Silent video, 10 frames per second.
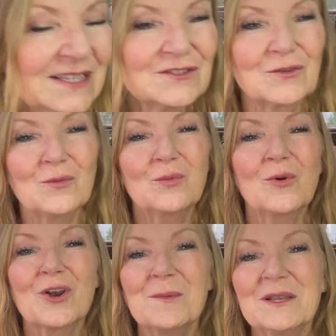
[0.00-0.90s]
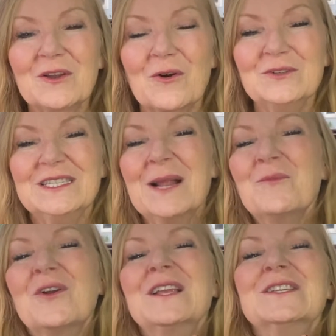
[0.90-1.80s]
so warm and cozy, and I'm
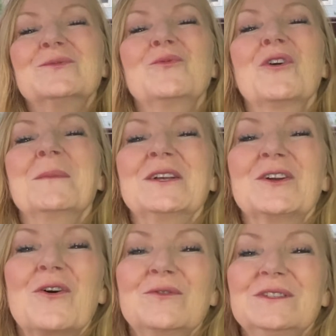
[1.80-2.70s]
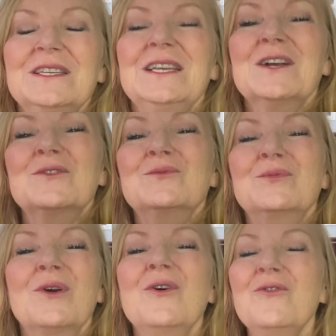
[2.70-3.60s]
wearing this warm and cozy
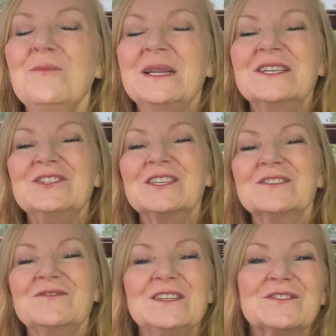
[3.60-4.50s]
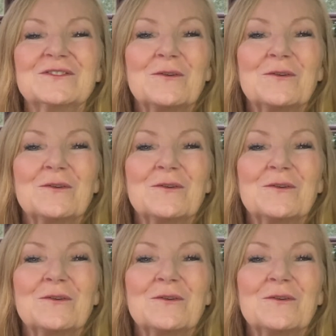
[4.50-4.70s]
robe, and it just feels so